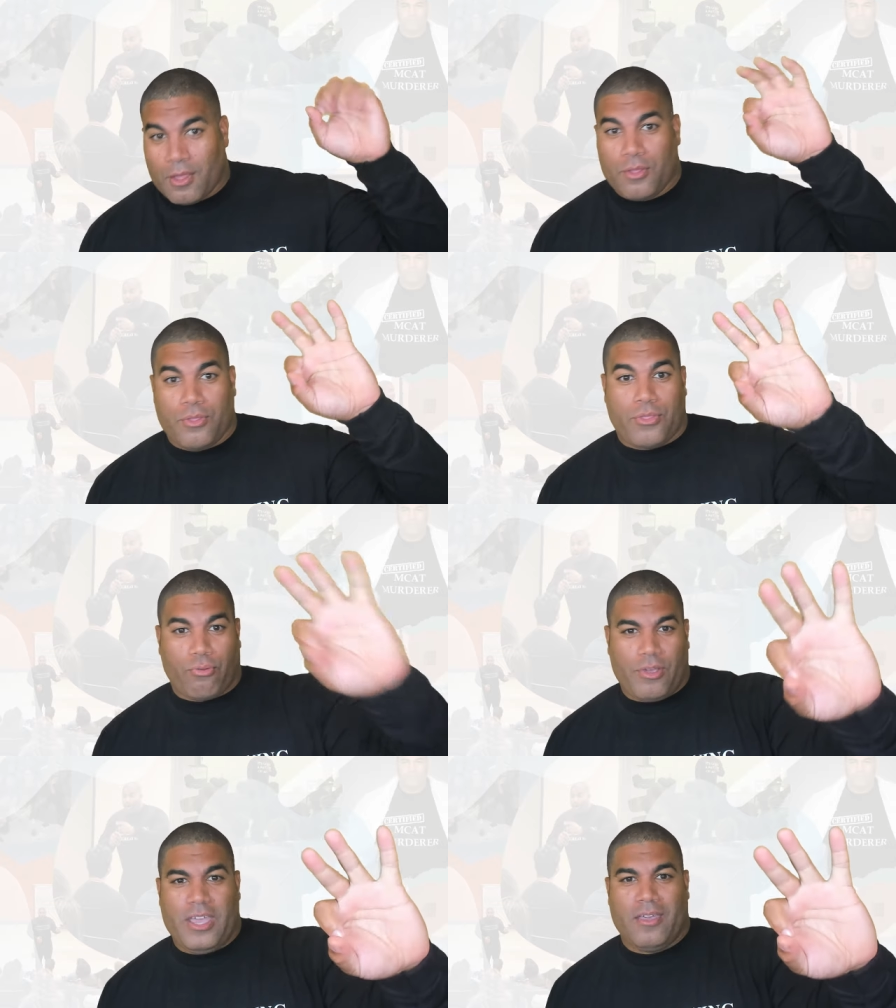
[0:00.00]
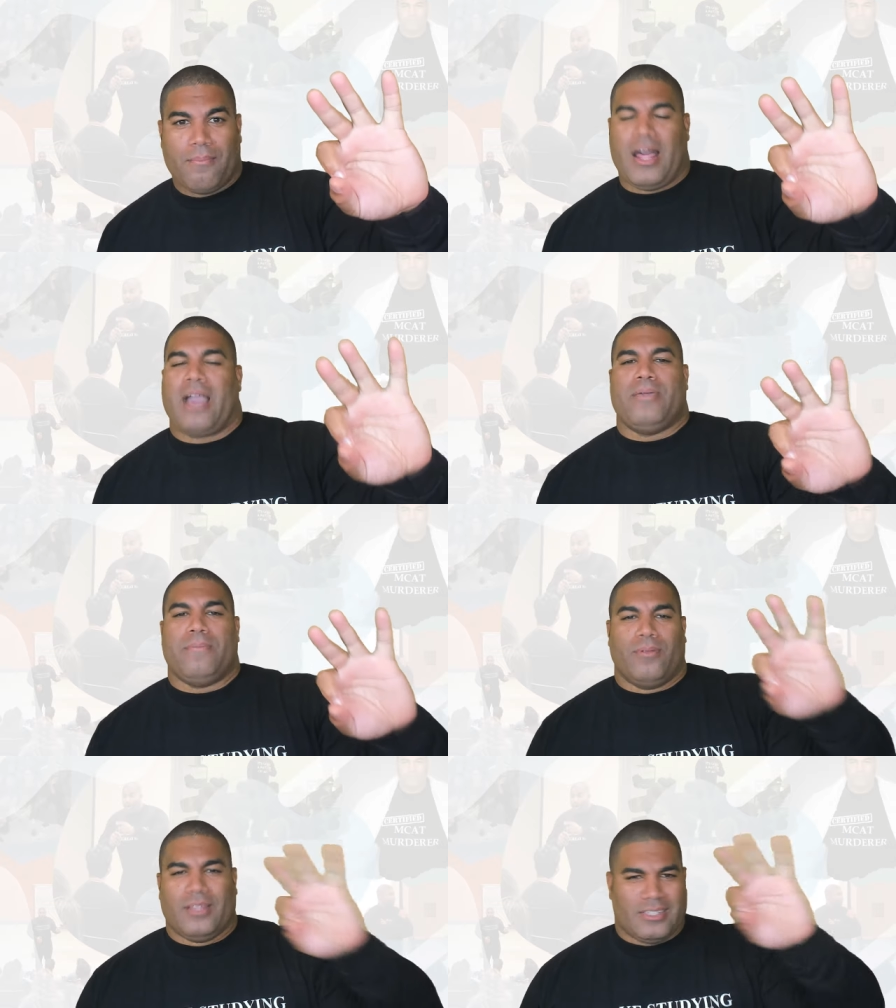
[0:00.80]
three black
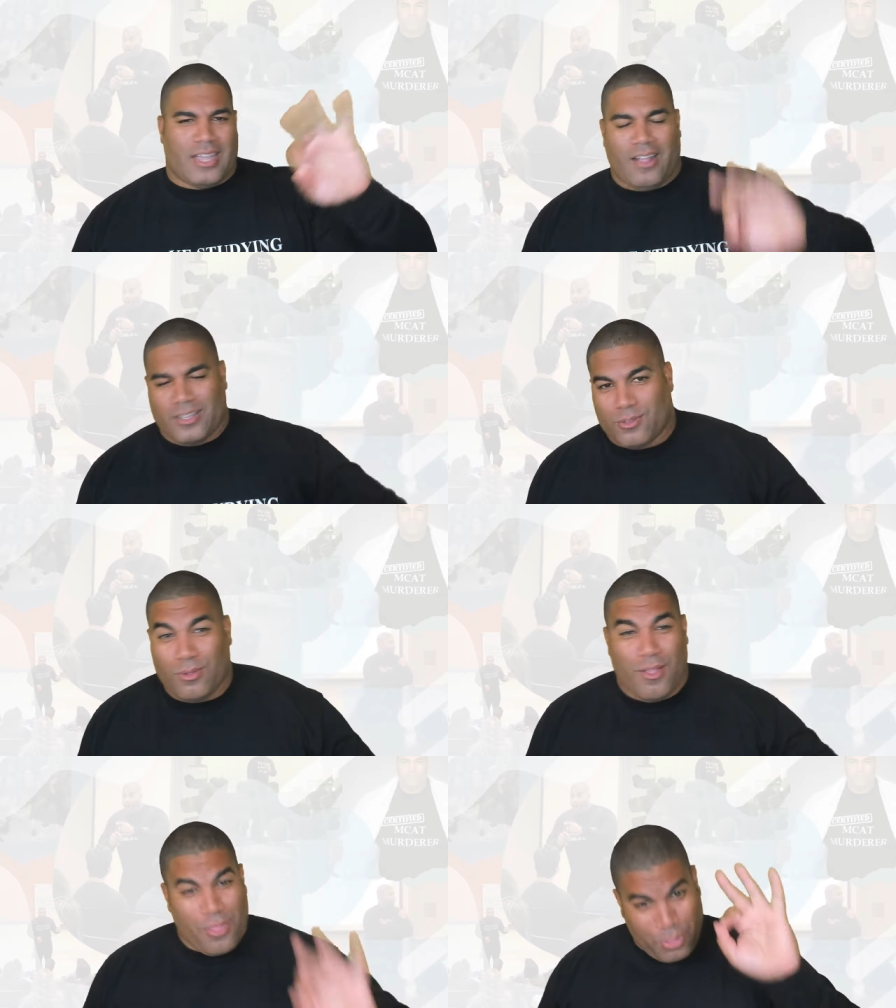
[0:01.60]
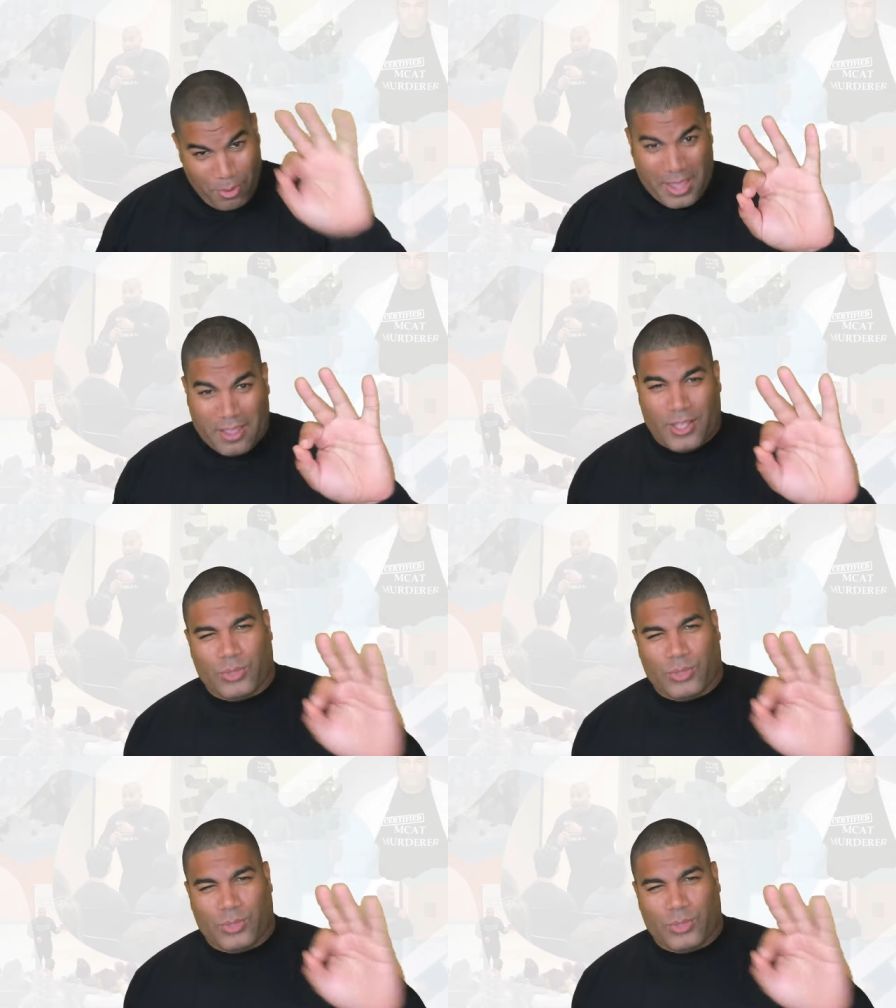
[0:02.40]
people in the entire high school. Three.